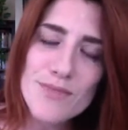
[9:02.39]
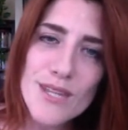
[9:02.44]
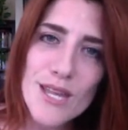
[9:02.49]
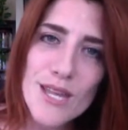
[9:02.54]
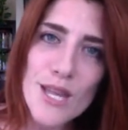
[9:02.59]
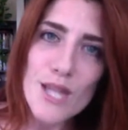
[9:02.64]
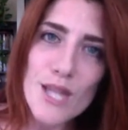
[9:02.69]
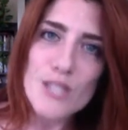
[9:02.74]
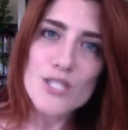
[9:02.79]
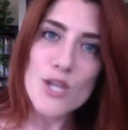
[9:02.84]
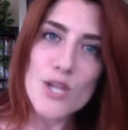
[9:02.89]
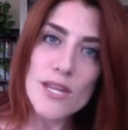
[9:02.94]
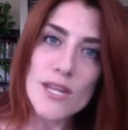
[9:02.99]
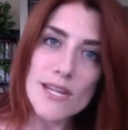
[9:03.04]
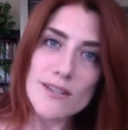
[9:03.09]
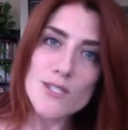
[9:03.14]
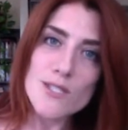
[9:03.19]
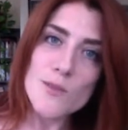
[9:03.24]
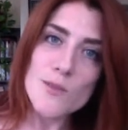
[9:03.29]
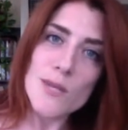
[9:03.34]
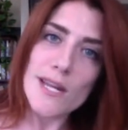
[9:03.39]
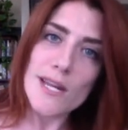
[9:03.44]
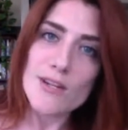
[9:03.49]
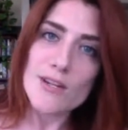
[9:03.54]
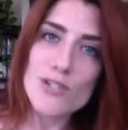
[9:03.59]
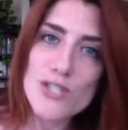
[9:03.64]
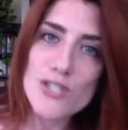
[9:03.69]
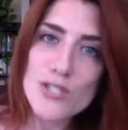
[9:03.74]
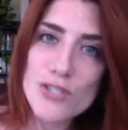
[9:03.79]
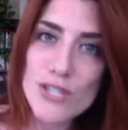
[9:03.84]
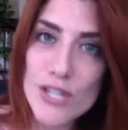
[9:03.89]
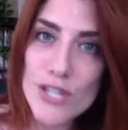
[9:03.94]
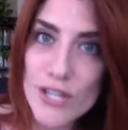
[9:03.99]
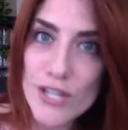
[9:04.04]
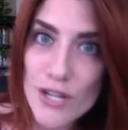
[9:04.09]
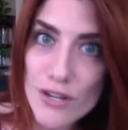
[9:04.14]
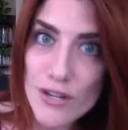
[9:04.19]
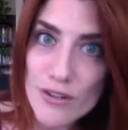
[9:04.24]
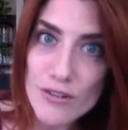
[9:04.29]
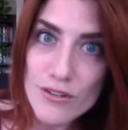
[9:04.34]
So here's what I urge you to
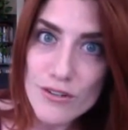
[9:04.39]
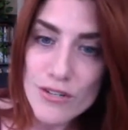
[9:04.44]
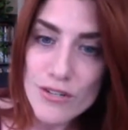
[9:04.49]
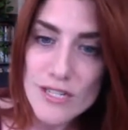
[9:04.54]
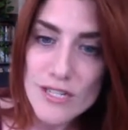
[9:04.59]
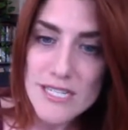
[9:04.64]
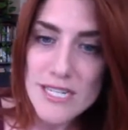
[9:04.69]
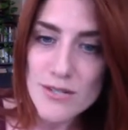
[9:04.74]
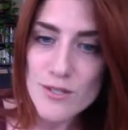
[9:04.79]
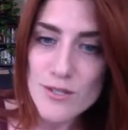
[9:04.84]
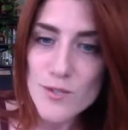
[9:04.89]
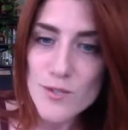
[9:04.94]
do, because here's what